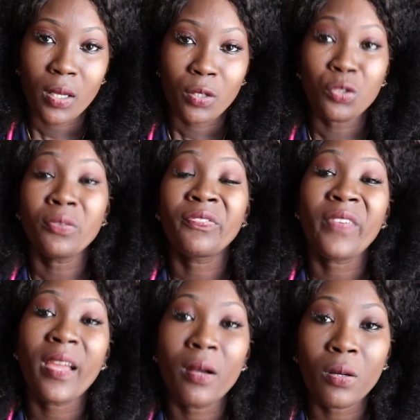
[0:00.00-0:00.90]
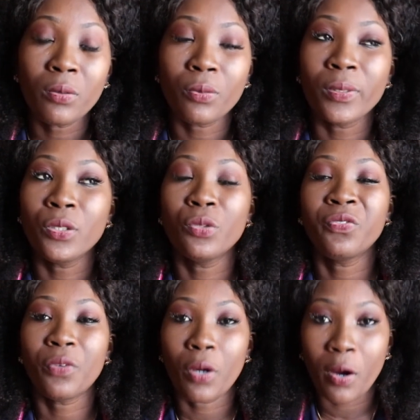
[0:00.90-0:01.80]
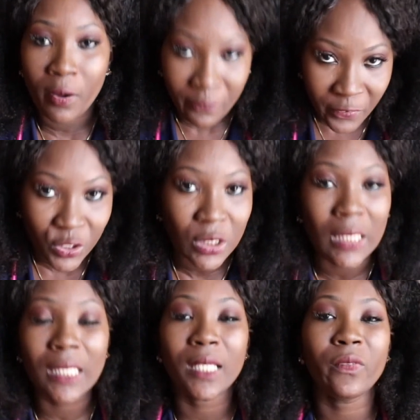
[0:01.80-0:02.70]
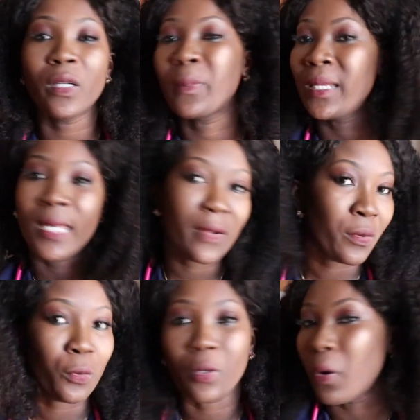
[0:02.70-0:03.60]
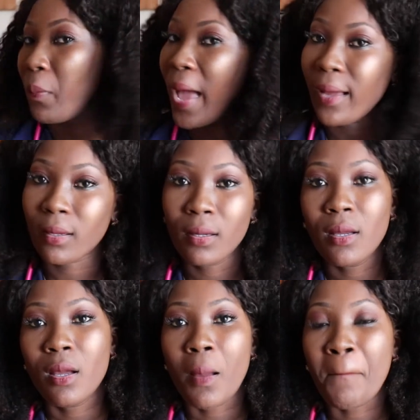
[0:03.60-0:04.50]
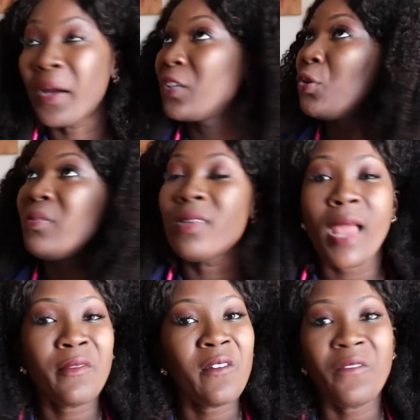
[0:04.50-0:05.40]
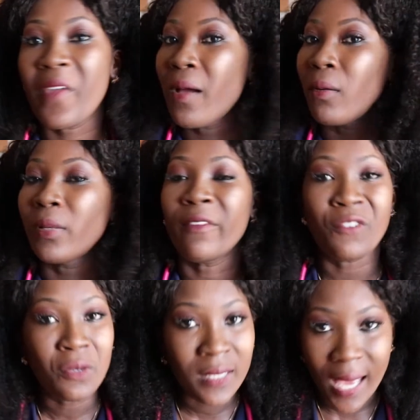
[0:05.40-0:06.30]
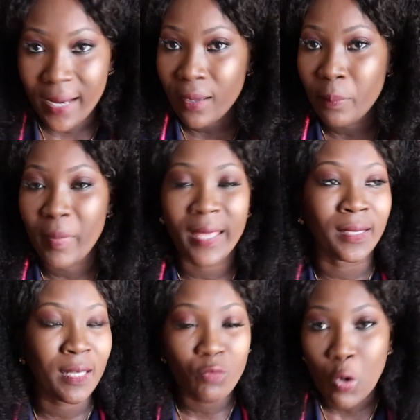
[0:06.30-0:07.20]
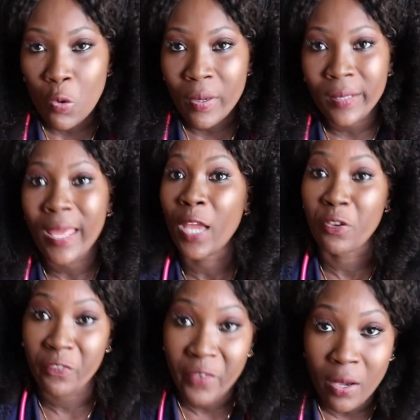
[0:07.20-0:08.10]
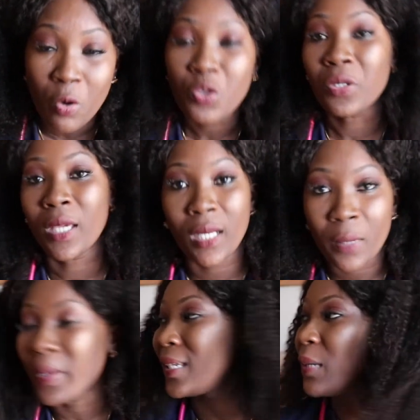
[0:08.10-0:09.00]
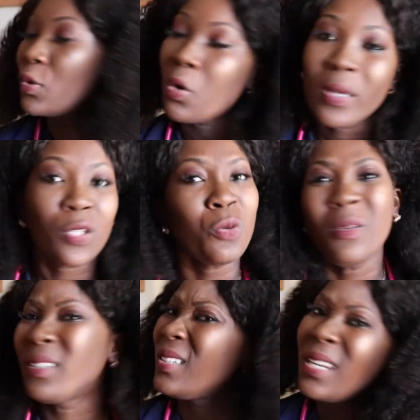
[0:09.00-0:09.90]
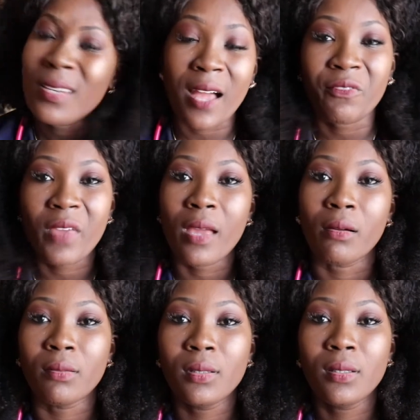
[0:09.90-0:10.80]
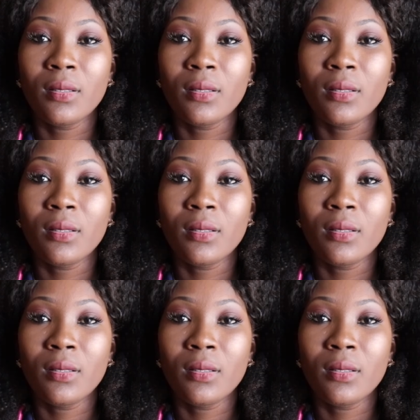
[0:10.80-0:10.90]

You fail when you officially give up and never go back. But you never fail if you get up and keep going, and you fail, you get up and keep going. You did not fail.